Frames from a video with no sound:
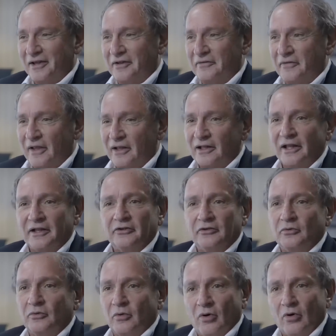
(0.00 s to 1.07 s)
And that led
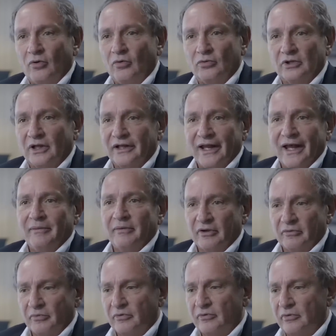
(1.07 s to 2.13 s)
to a whole
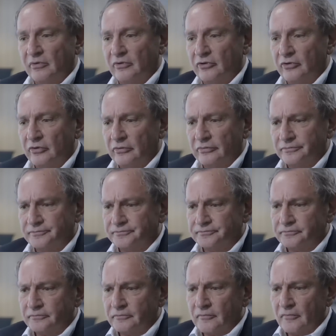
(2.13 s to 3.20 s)
dynamic between the two.
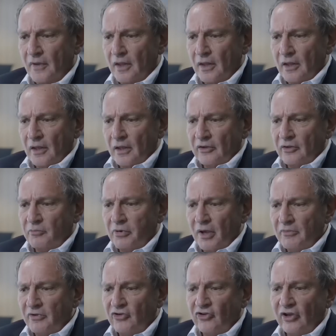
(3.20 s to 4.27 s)
The
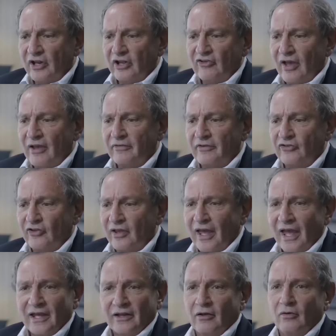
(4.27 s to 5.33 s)
problem the Chinese have is they
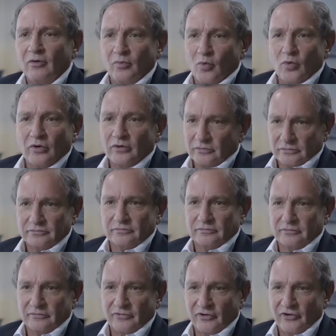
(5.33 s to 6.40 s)
can't go to war.
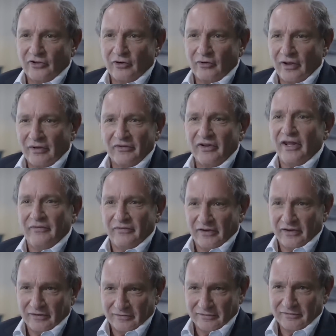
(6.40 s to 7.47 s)
They don't have a
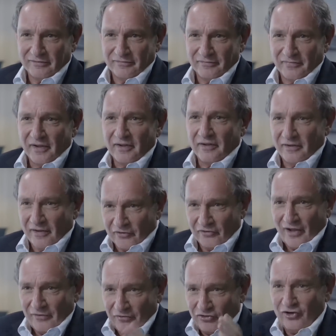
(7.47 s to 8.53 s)
navy. Yes,
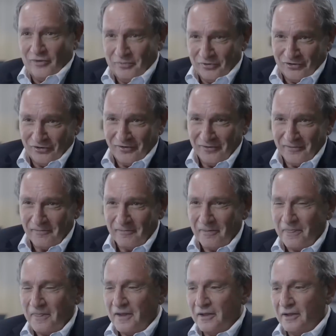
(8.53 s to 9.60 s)
they have ships, yeah.
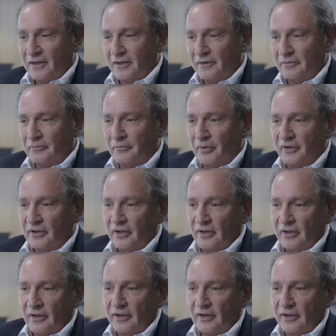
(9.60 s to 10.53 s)
But